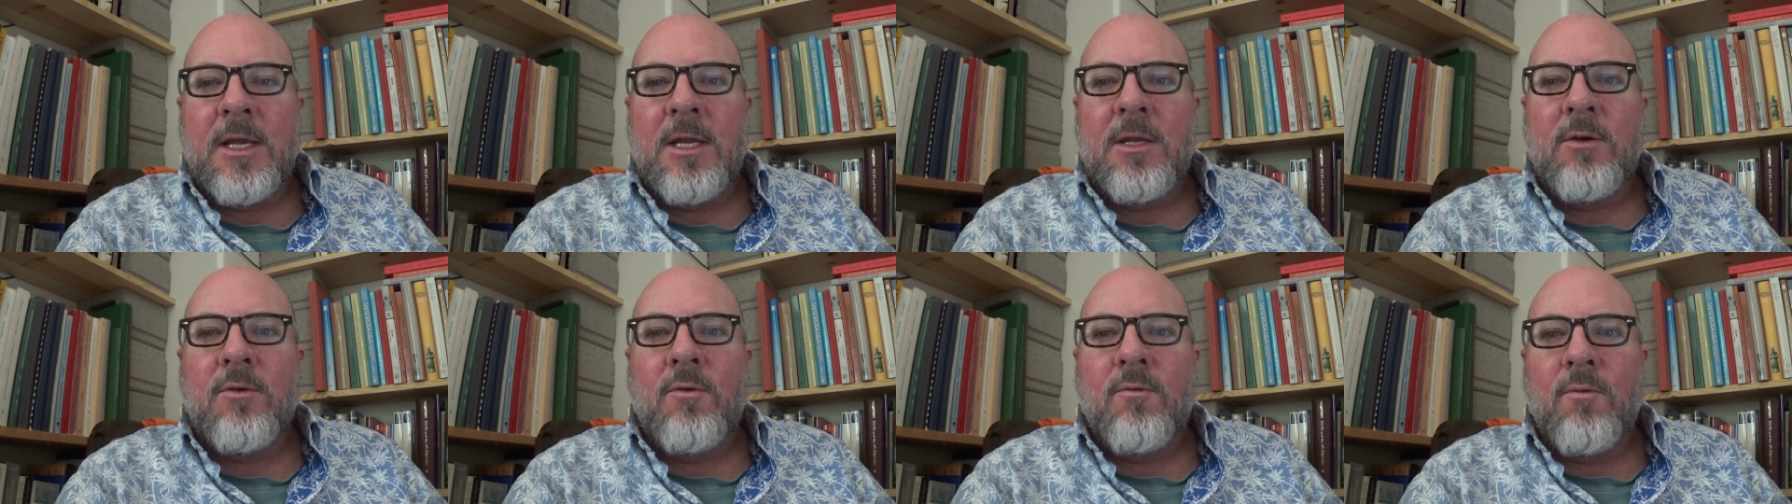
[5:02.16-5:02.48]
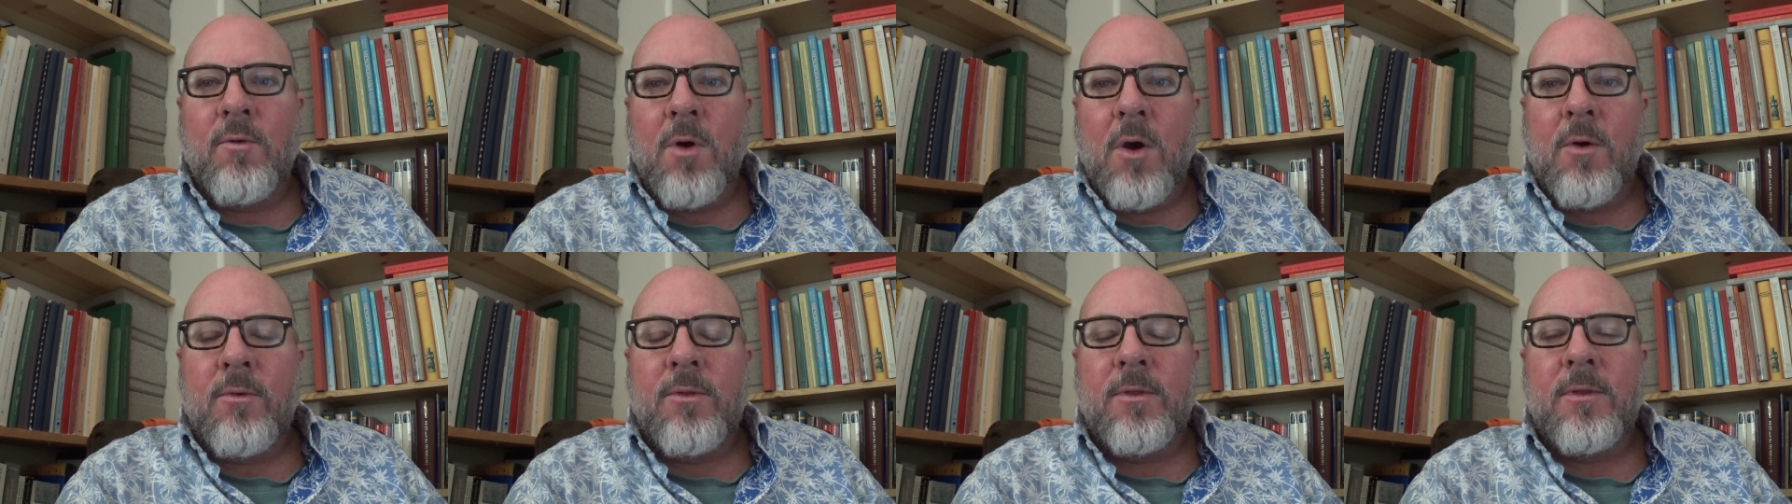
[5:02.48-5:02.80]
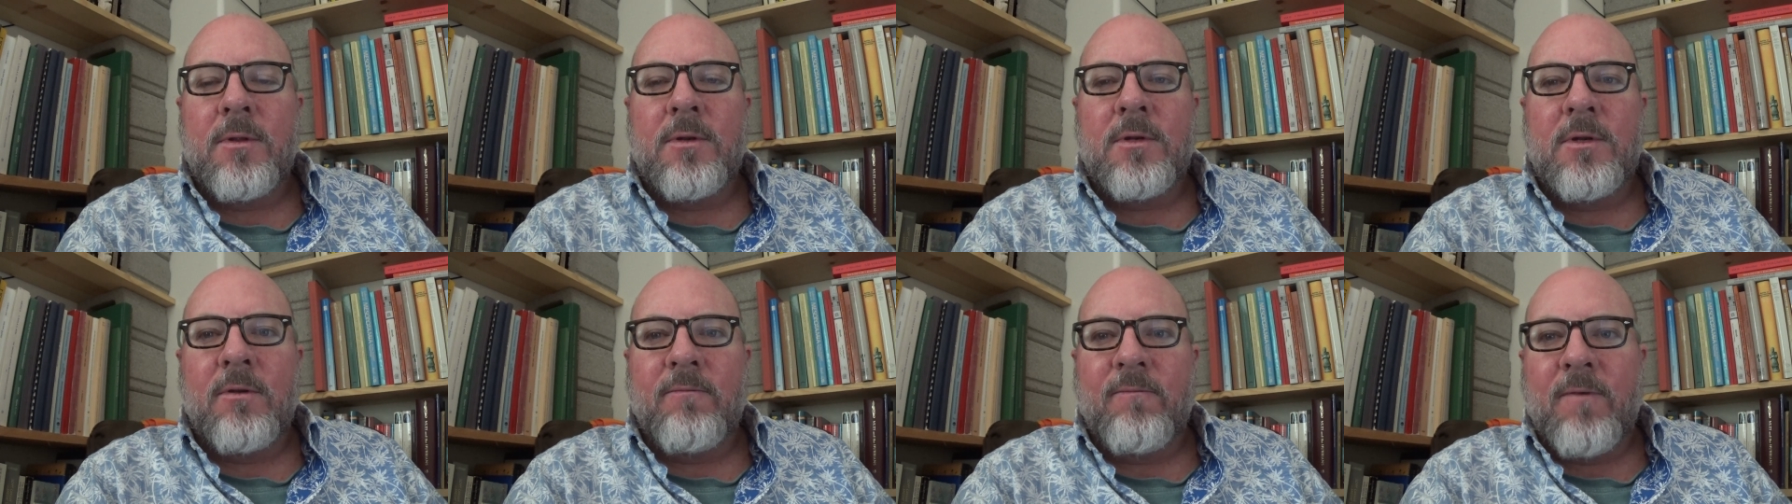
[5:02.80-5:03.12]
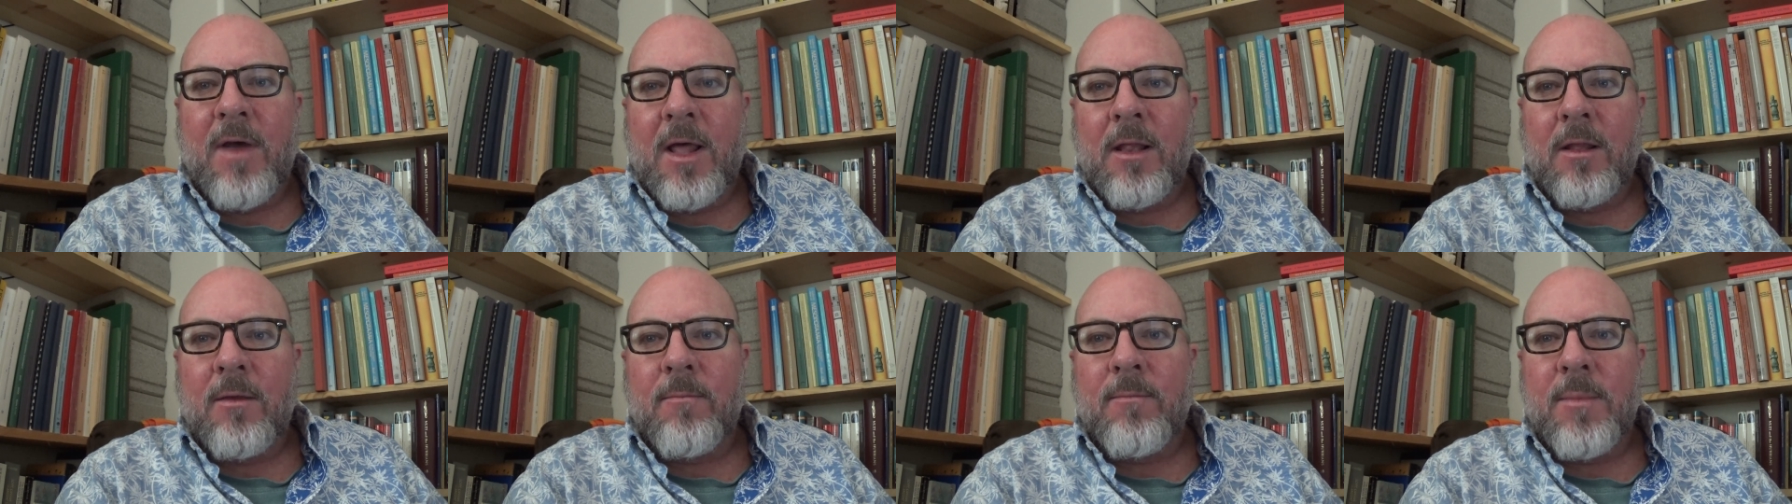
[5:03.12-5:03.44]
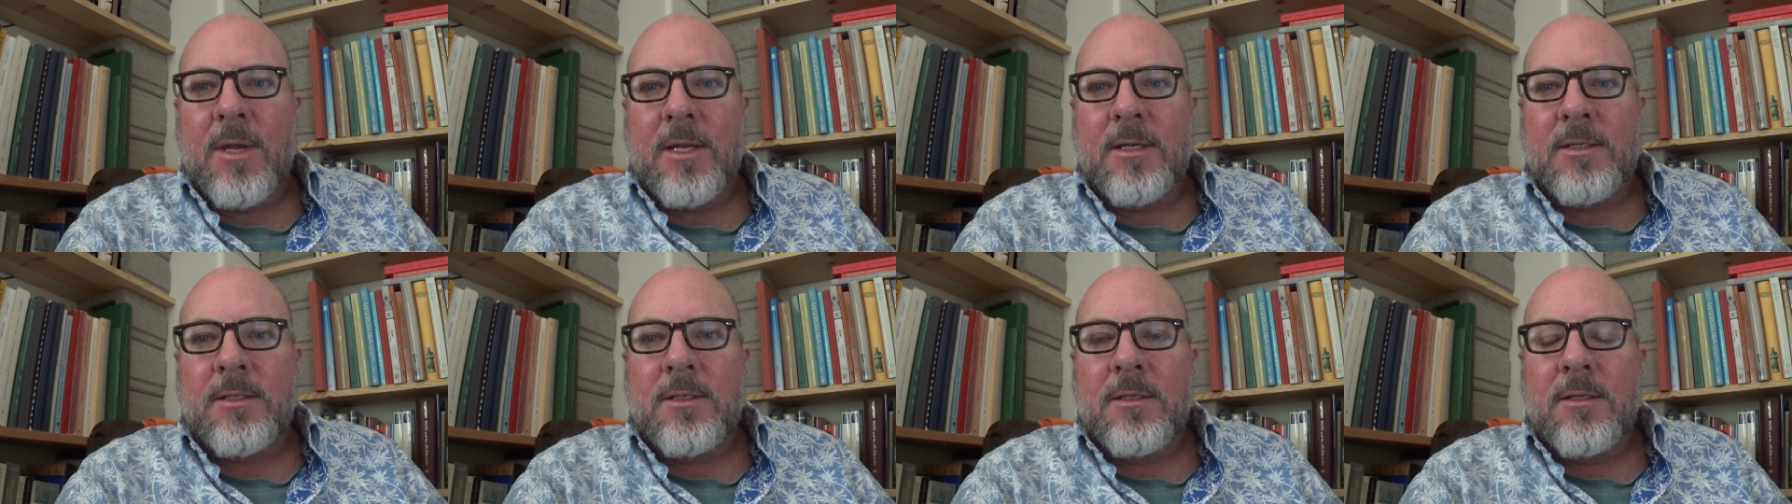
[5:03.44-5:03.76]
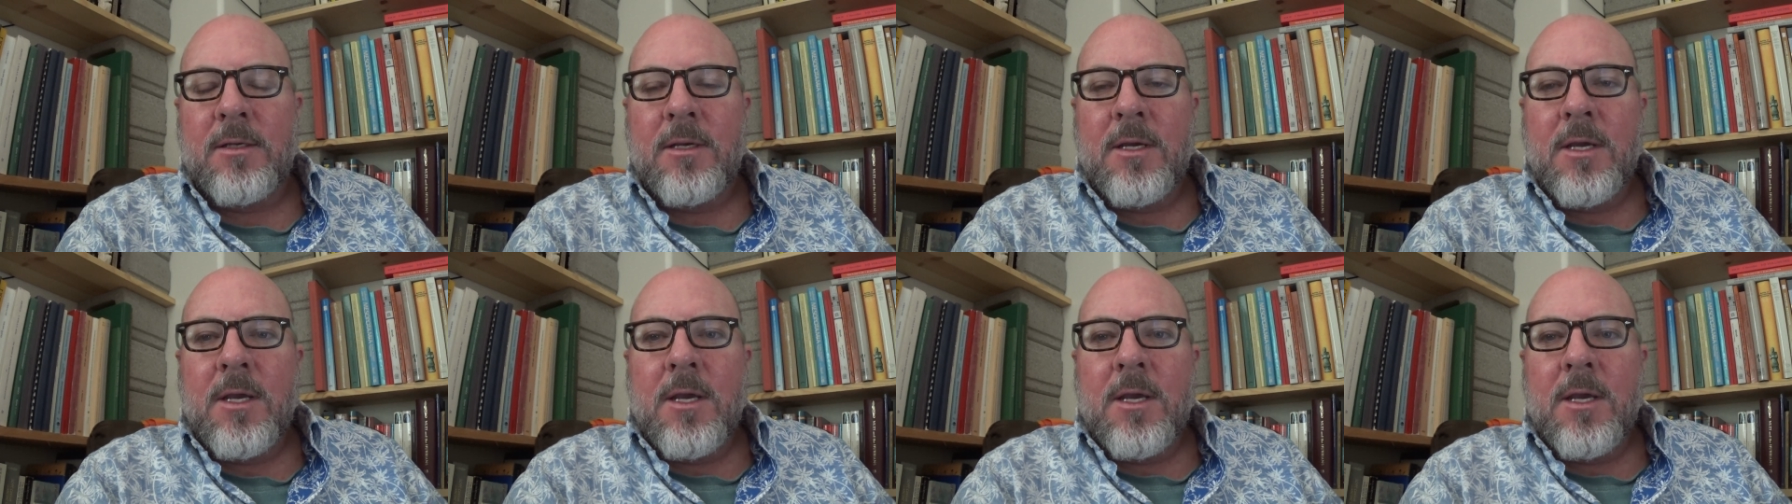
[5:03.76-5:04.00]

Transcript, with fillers: in growth and development